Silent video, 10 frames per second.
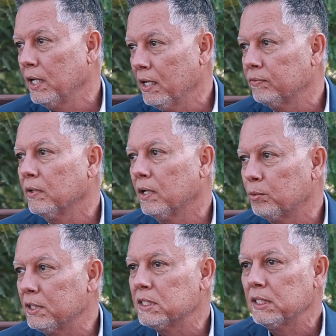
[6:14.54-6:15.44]
have
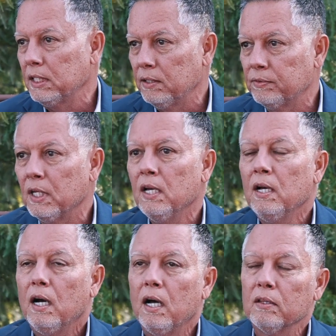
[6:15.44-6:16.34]
received
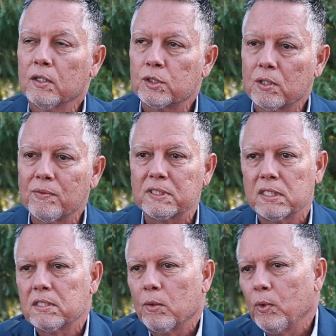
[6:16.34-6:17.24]
on the
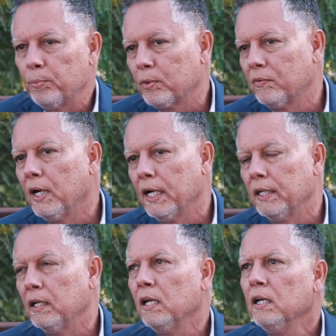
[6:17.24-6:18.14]
services that we provide.